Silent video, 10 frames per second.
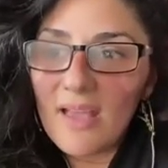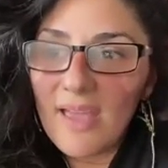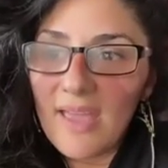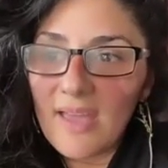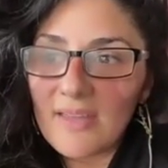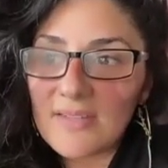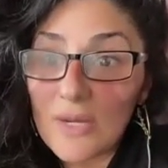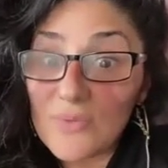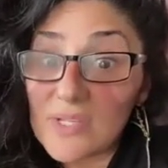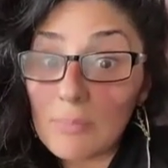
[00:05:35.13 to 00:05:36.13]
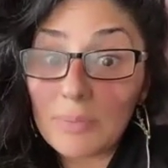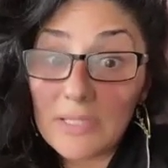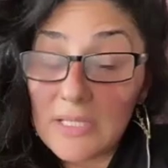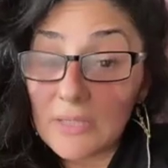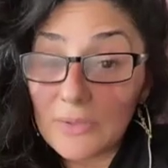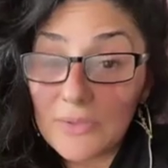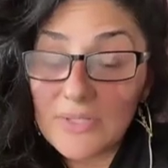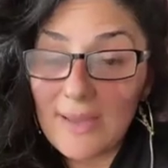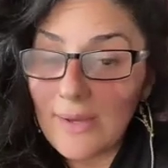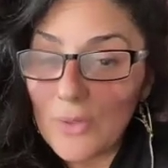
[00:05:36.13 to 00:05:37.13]
And I was completely
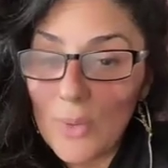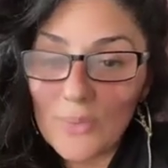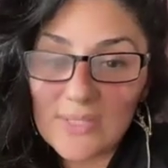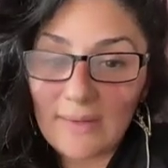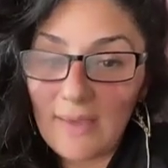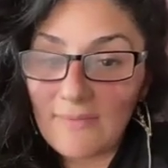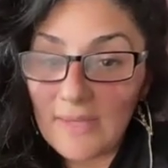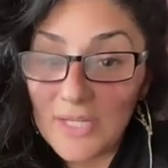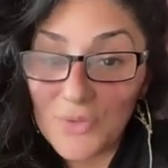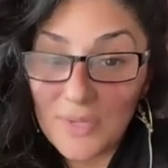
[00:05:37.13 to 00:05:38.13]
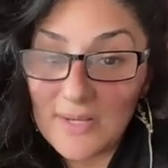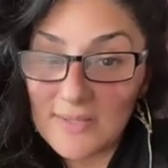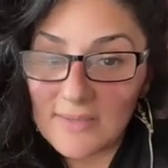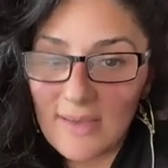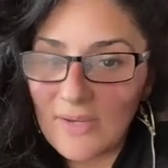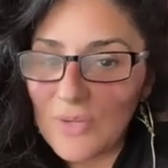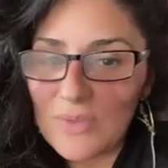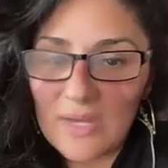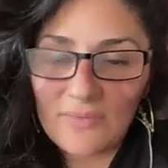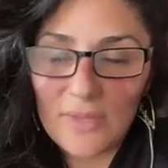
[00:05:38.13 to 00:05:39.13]
alert. I knew I wasn't going to have any drinks. I knew
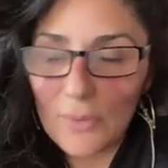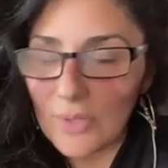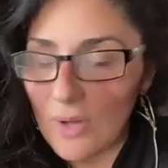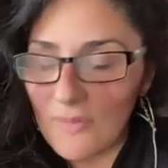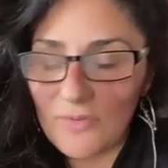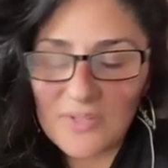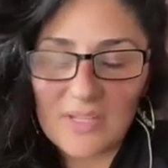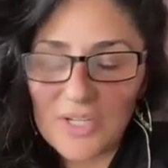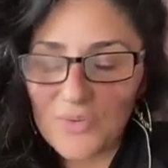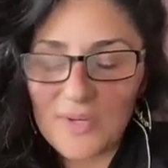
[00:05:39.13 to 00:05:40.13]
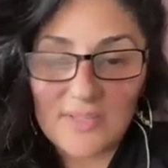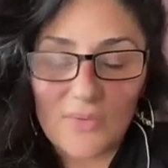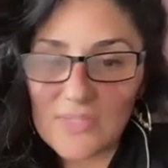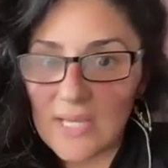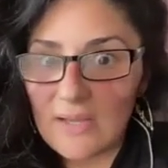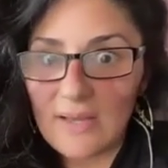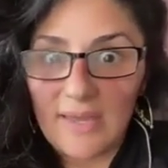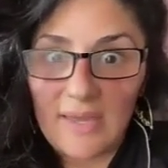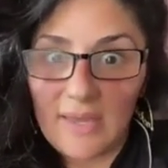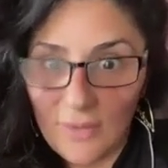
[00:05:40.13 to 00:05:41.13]
that if they were going to offer us any drinks, I was like,
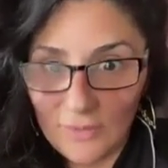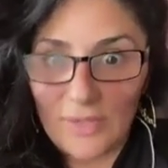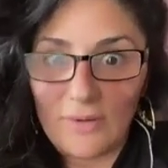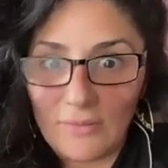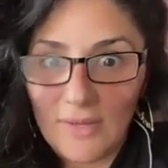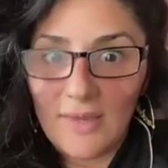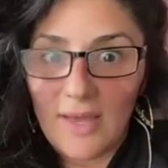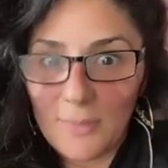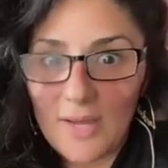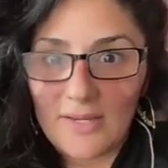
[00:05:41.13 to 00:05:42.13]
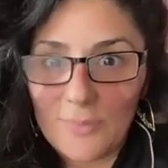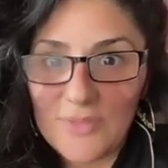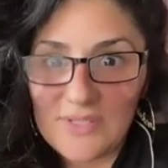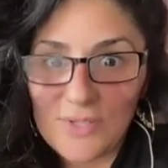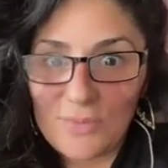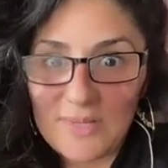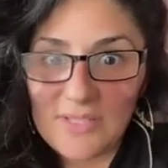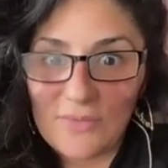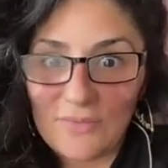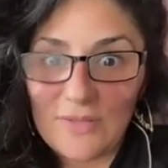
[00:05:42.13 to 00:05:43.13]
hell no. I'm not going to position
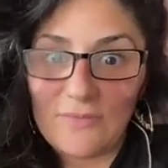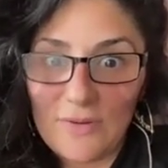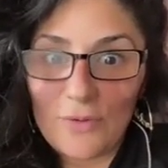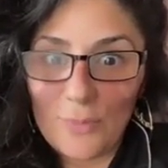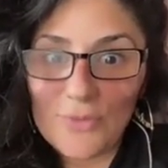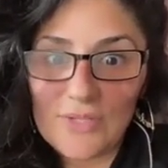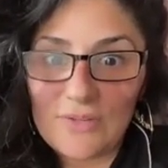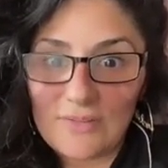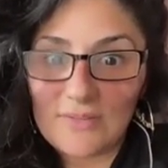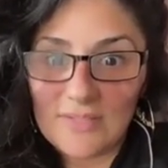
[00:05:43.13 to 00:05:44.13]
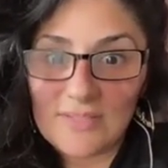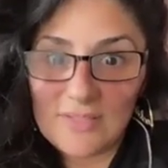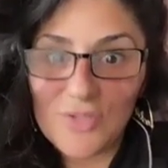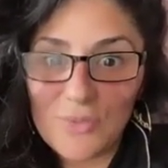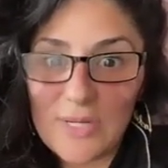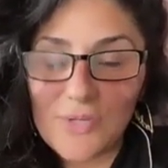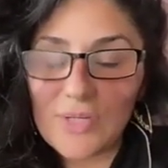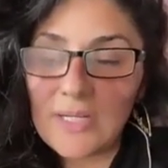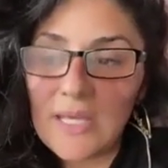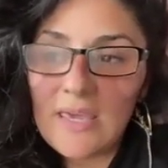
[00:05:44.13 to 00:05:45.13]
myself in a vulnerable situation.